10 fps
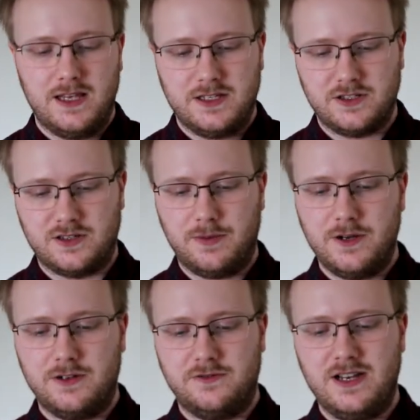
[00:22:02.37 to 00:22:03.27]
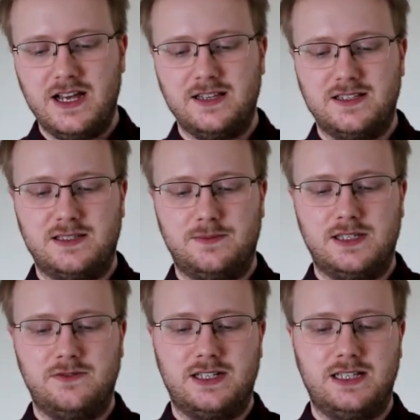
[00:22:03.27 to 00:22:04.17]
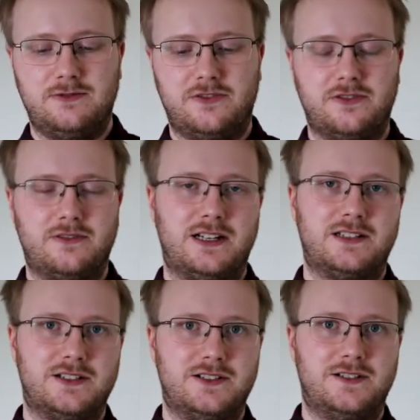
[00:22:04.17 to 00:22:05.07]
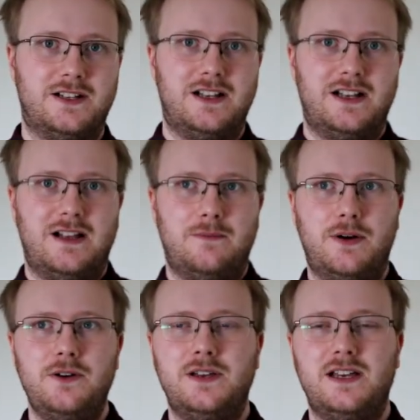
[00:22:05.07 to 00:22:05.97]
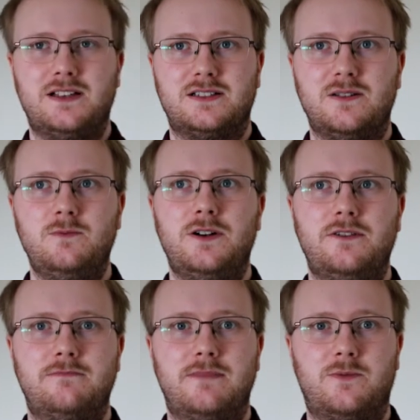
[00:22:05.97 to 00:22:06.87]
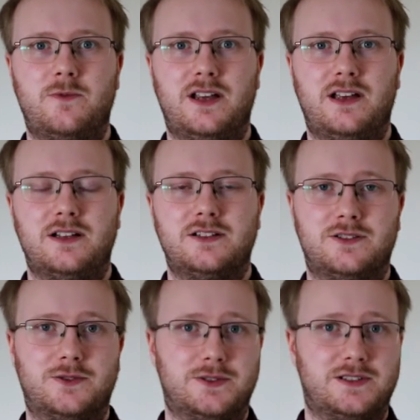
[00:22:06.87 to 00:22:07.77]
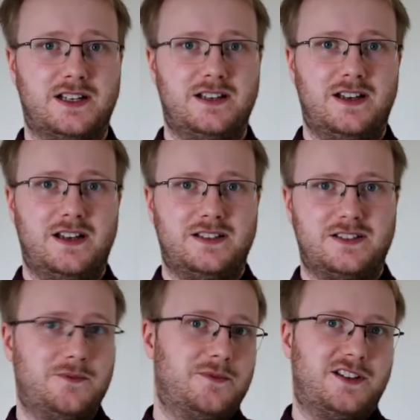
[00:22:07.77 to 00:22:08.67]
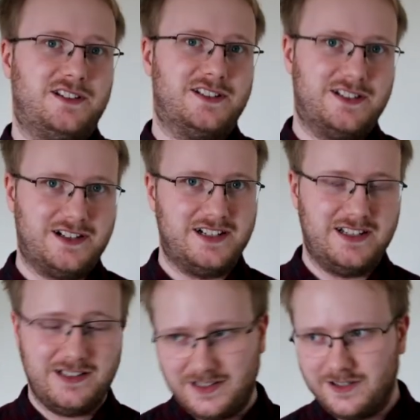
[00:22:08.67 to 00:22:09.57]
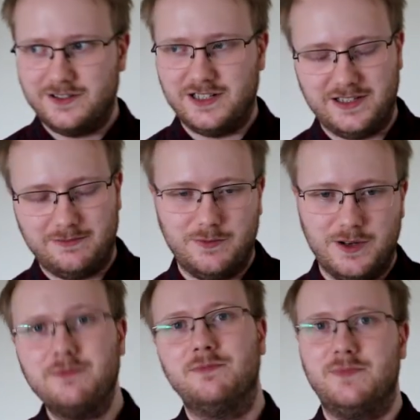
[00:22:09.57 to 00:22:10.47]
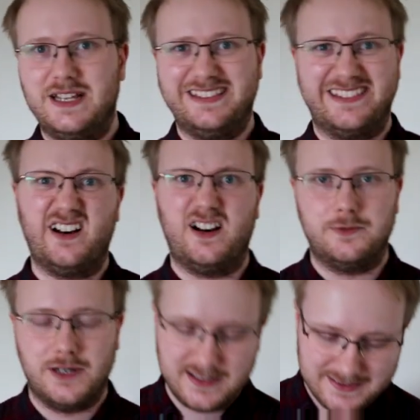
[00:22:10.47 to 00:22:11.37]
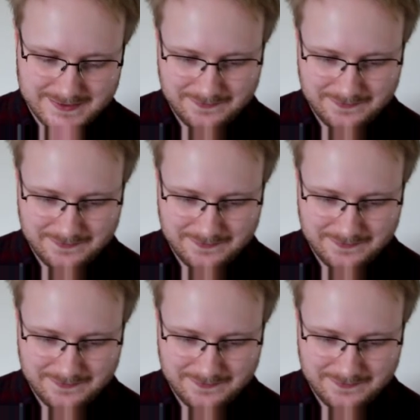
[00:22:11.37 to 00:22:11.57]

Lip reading: So the poke of death is specifically referring to poking somewhere in memory to cause something to die, usually mean the hardware.